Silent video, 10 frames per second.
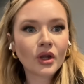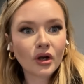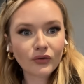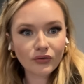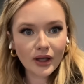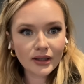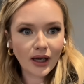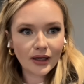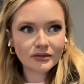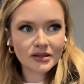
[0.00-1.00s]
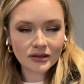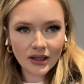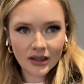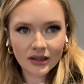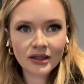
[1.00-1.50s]
her flight got
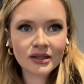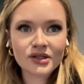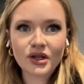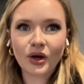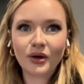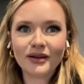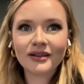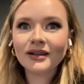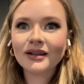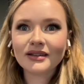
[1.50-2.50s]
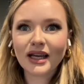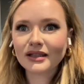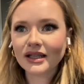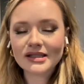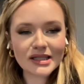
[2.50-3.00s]
delayed. So we had
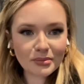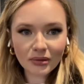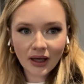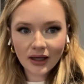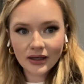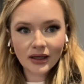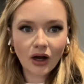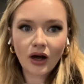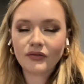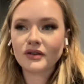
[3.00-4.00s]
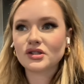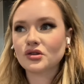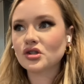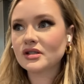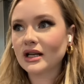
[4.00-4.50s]
to like deplane and get off, and so
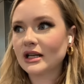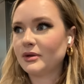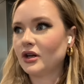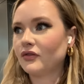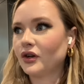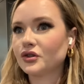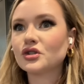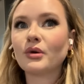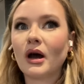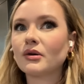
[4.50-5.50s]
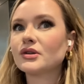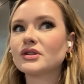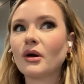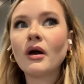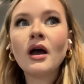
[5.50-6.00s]
she's not gonna be here for another 2 hours.
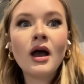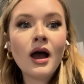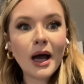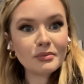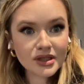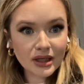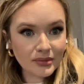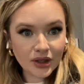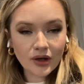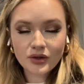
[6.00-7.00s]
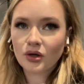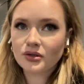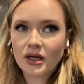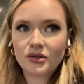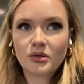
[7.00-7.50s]
So I'm just gonna meet her at the
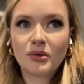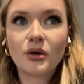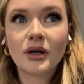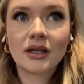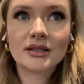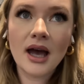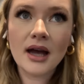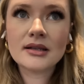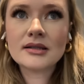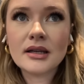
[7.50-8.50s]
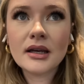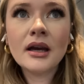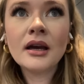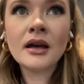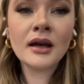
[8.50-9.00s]
hotel. So I'm gonna go get a taxi.
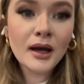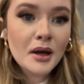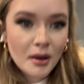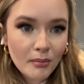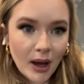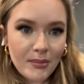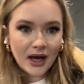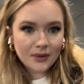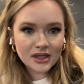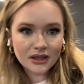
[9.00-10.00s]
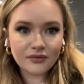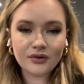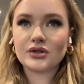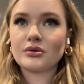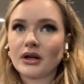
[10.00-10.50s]
My bag was like the
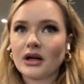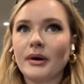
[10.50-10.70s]
first one to come